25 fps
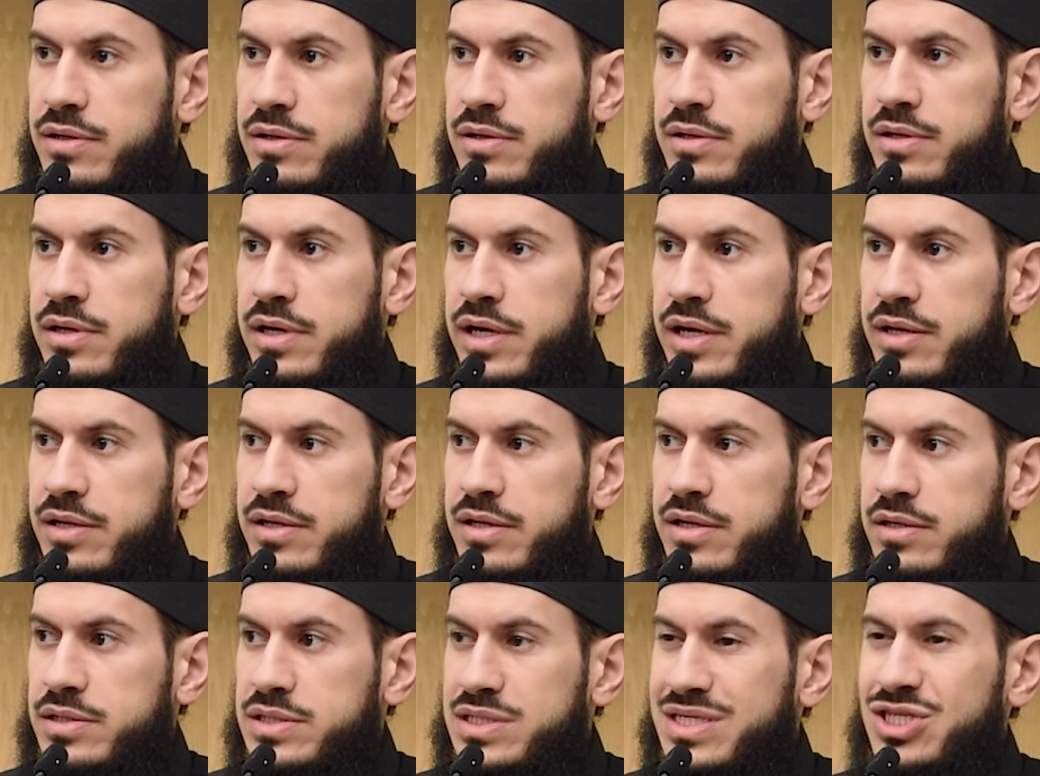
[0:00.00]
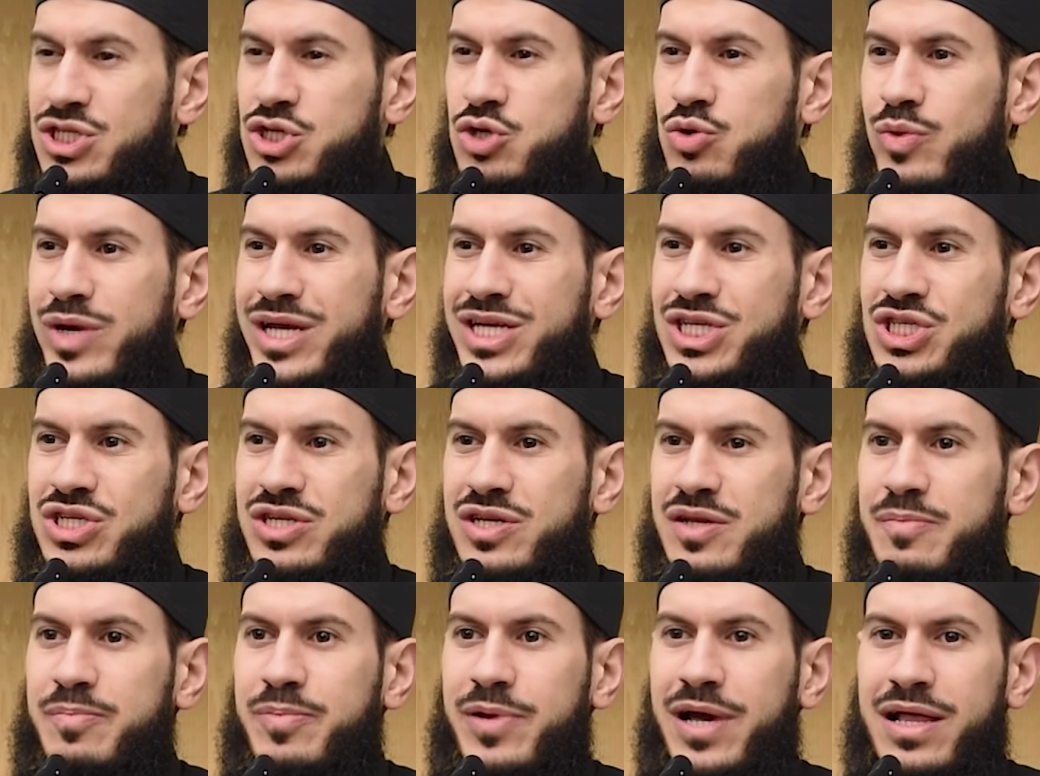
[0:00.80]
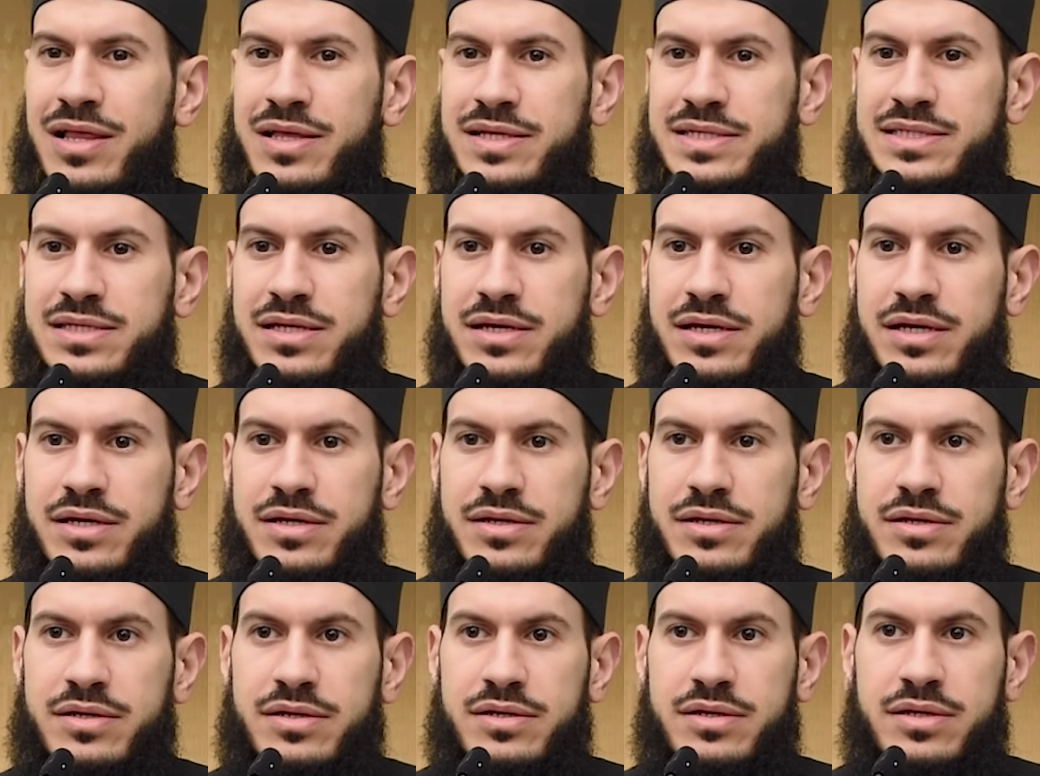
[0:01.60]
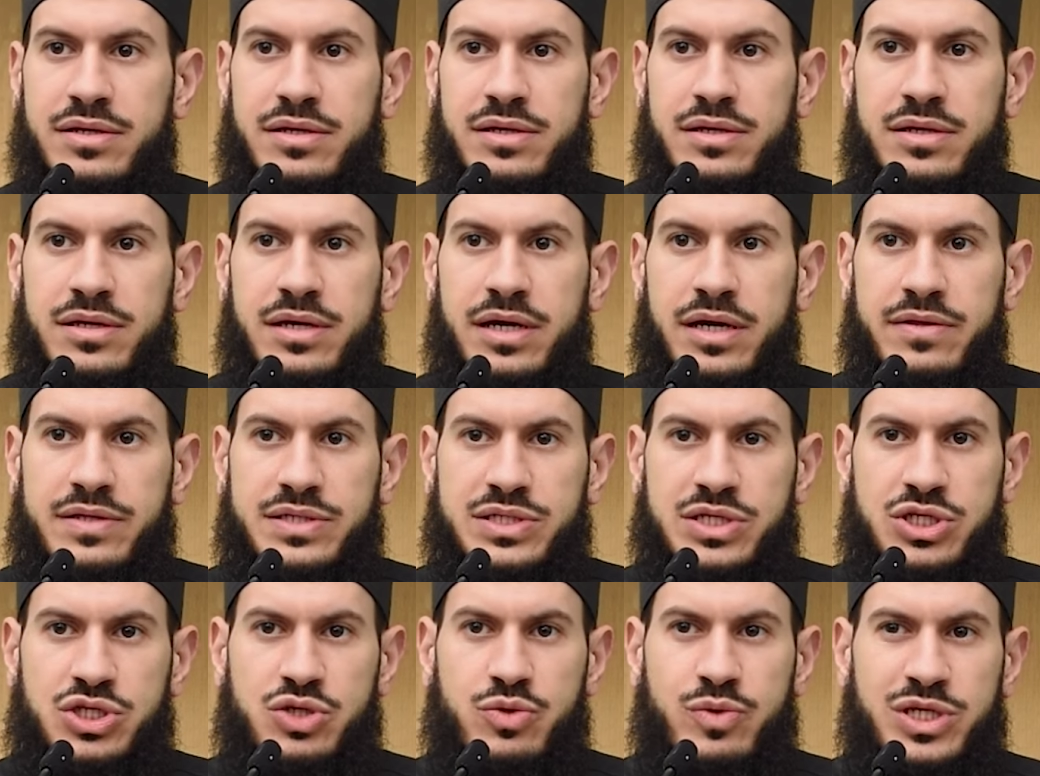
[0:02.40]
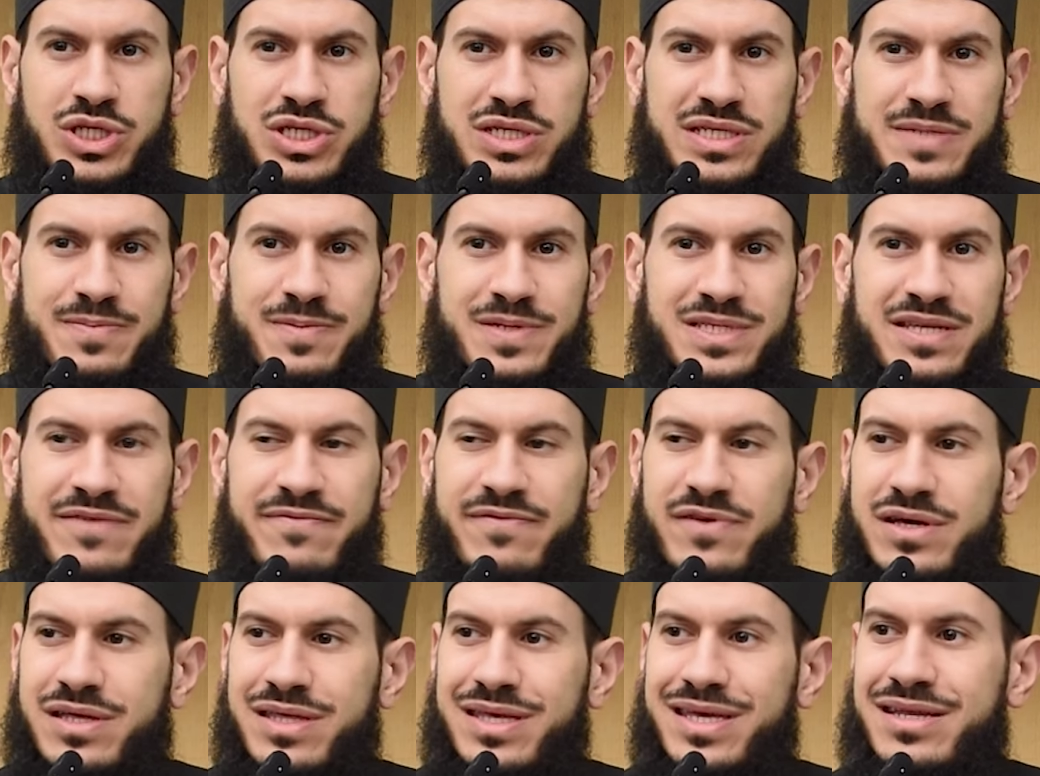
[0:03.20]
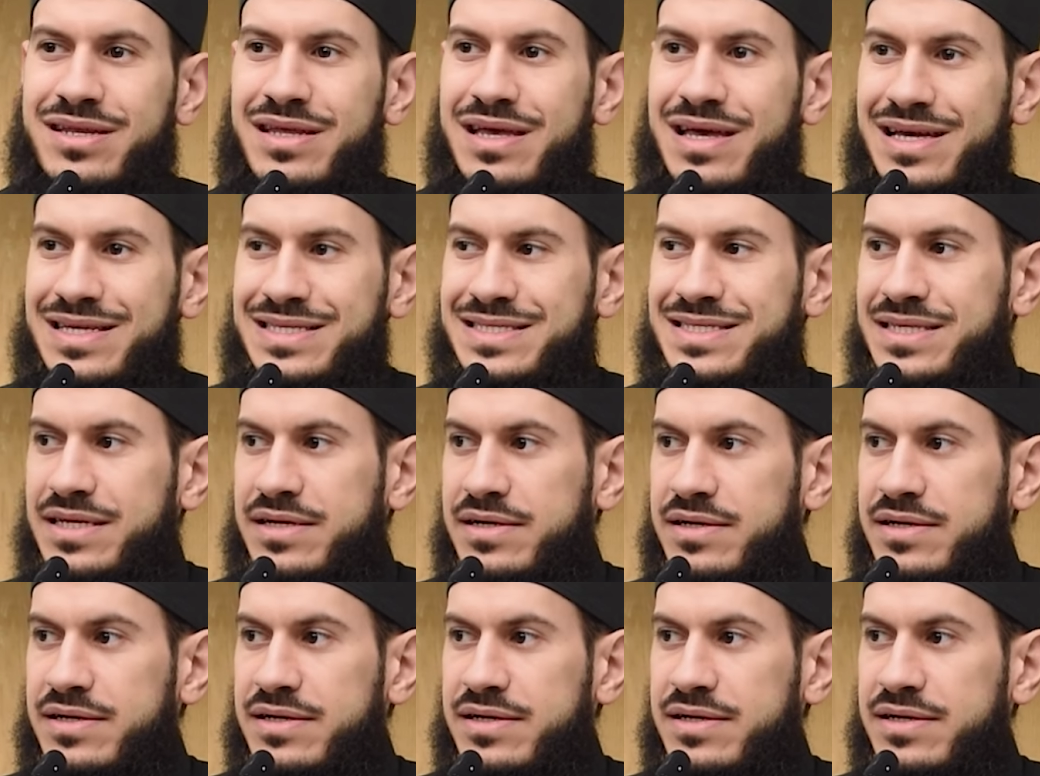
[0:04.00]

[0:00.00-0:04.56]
and the situation in Palestine and the situation specifically in Gaza